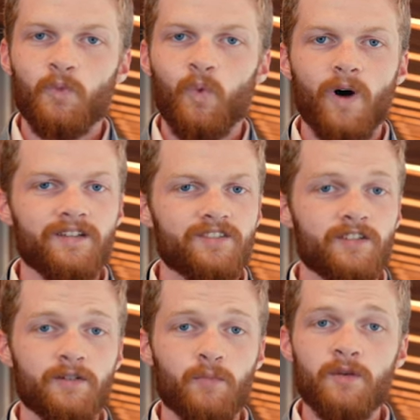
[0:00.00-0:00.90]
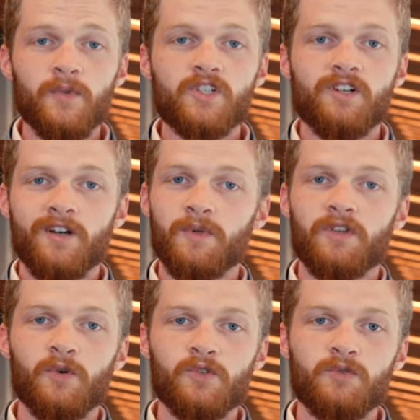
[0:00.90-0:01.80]
want to be a missionary with the
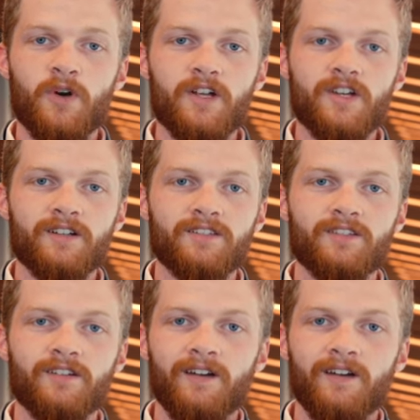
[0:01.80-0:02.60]
Culture Project,